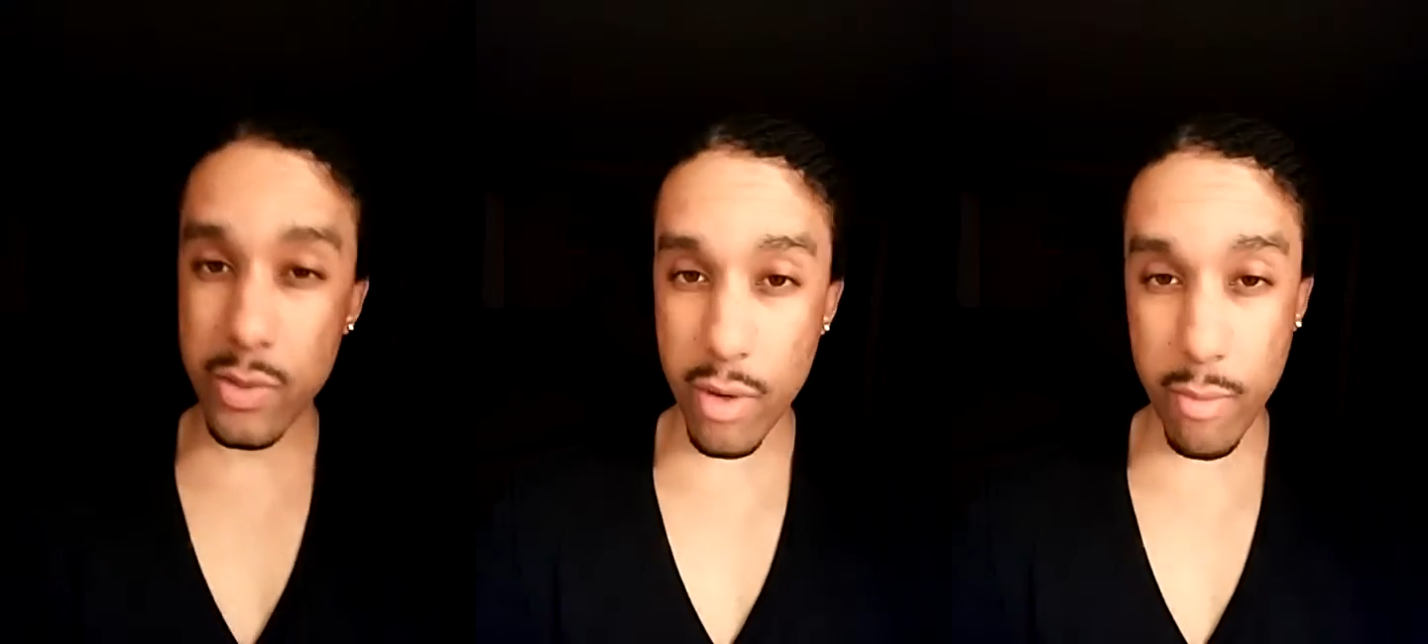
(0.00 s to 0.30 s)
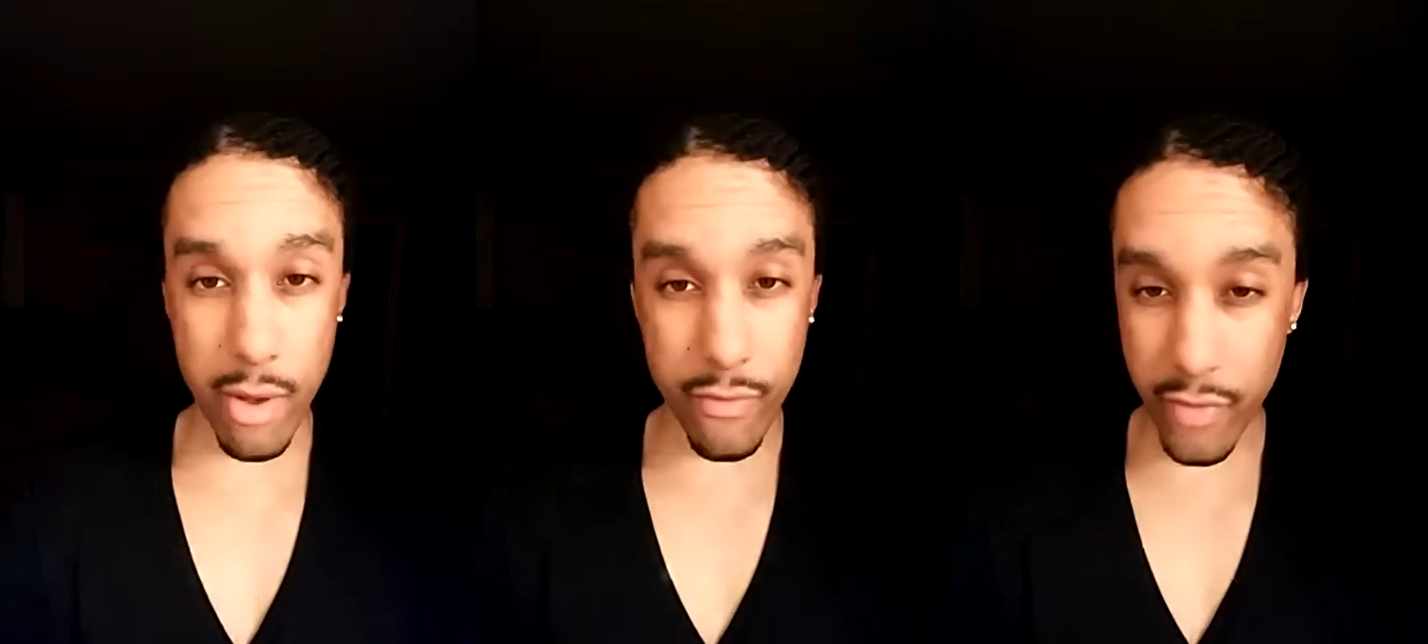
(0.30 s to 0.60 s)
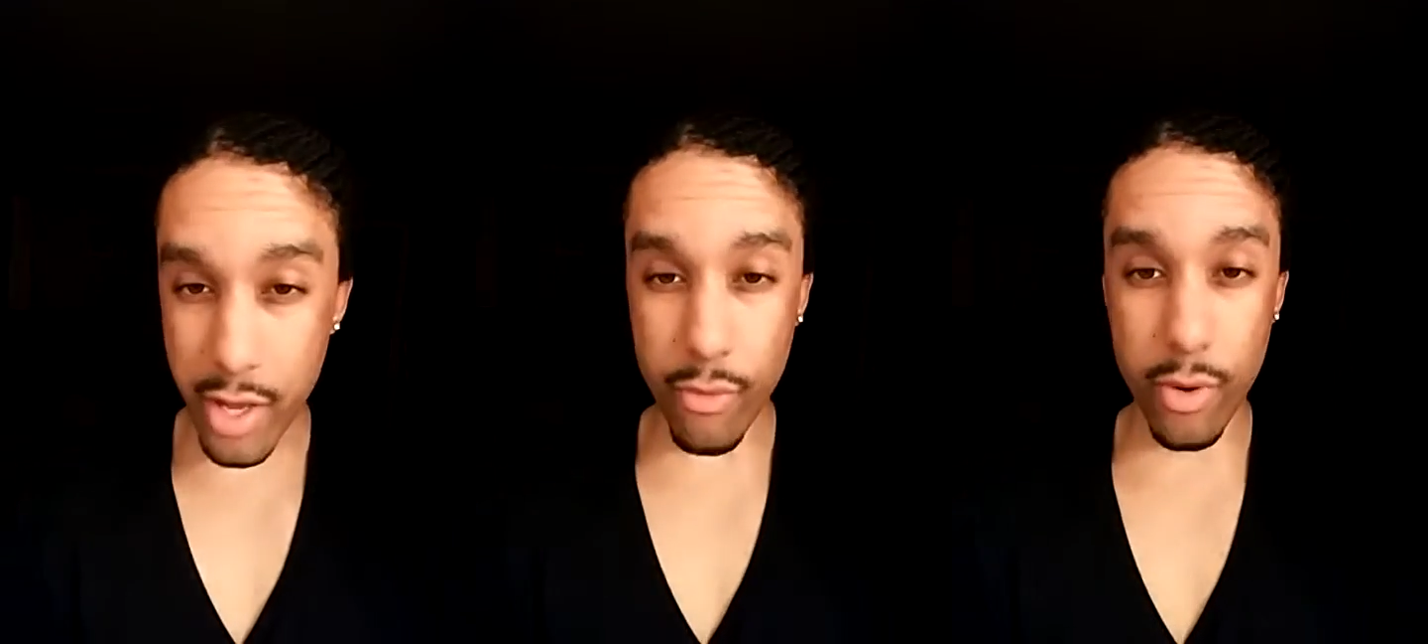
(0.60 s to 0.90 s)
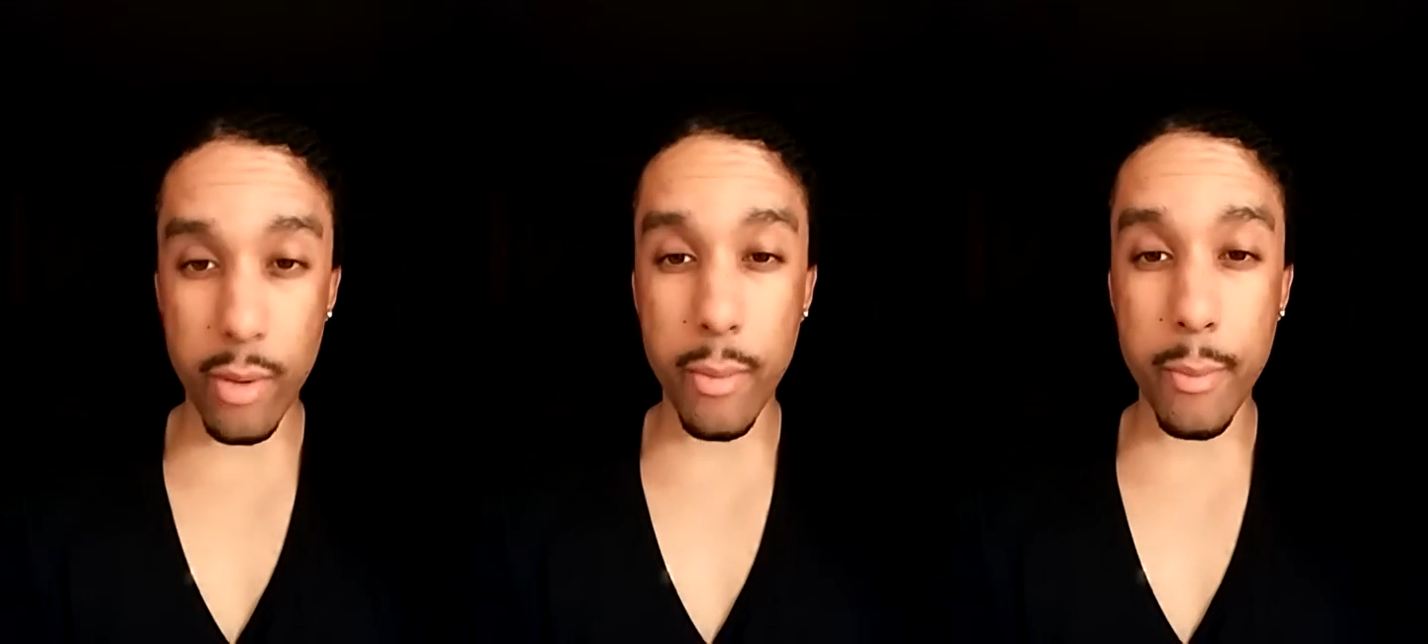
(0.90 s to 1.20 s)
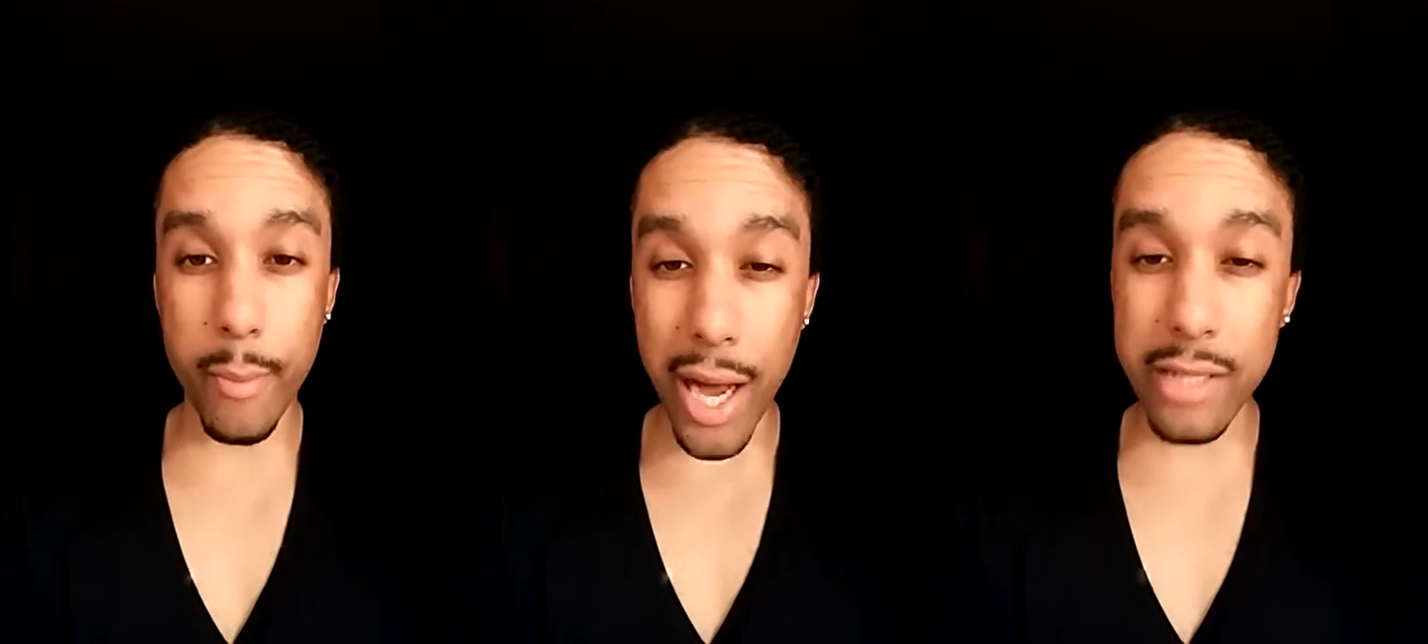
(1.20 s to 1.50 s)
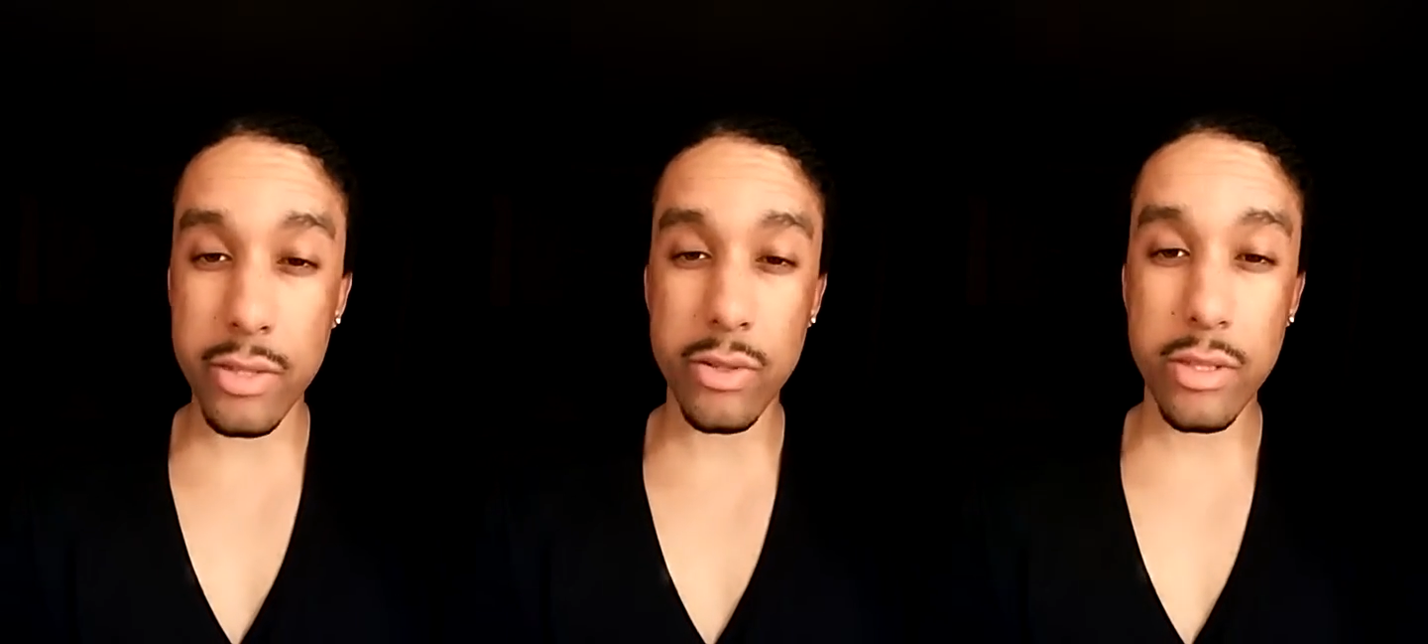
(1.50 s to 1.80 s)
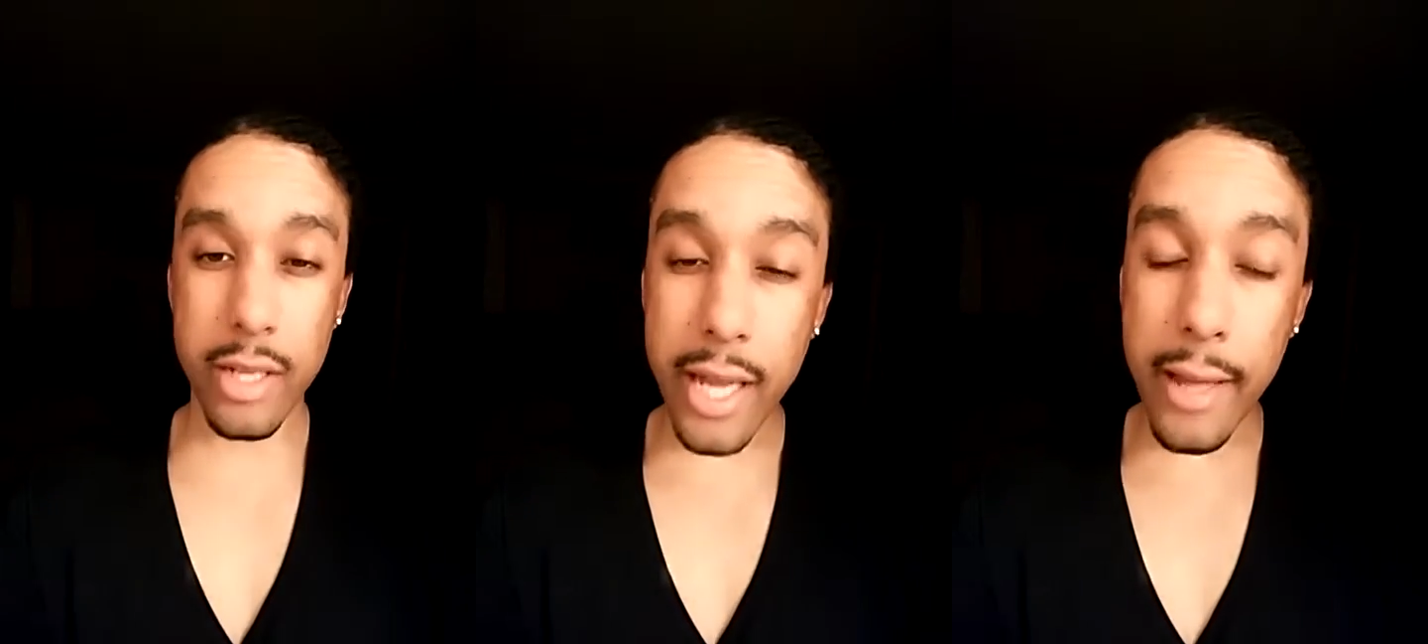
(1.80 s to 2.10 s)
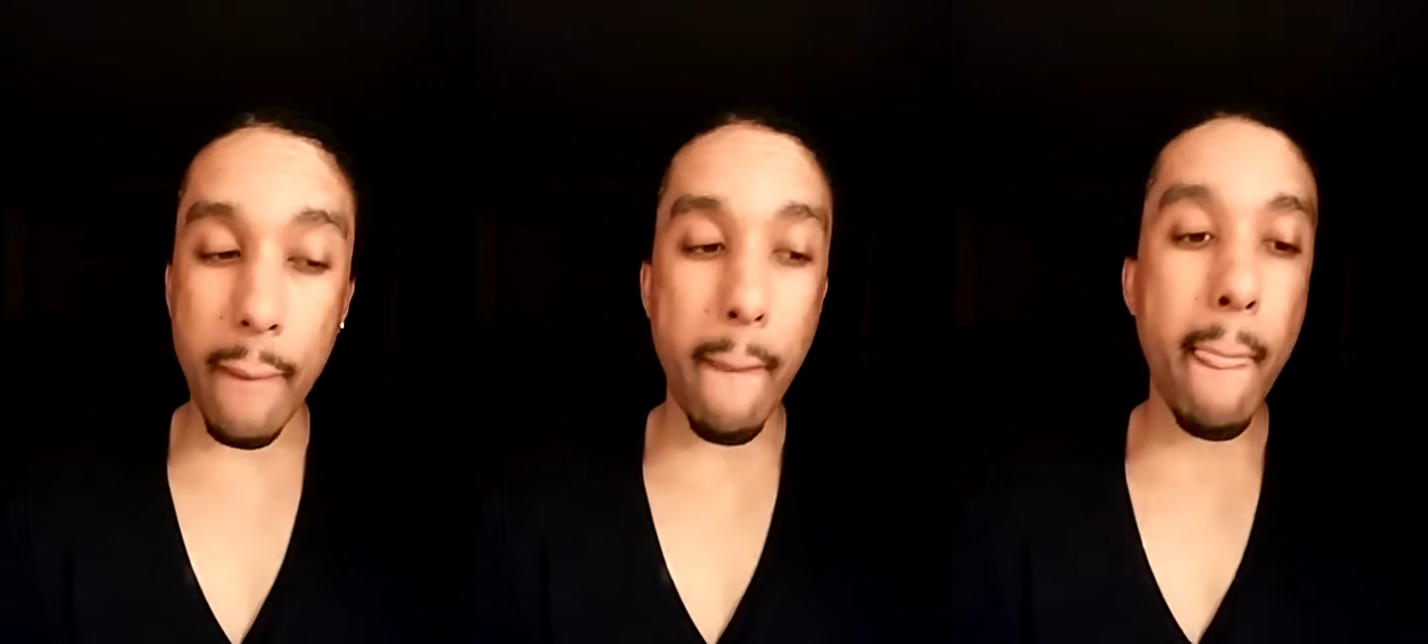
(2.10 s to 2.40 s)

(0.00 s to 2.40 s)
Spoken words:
He's one of my favorite boxers today.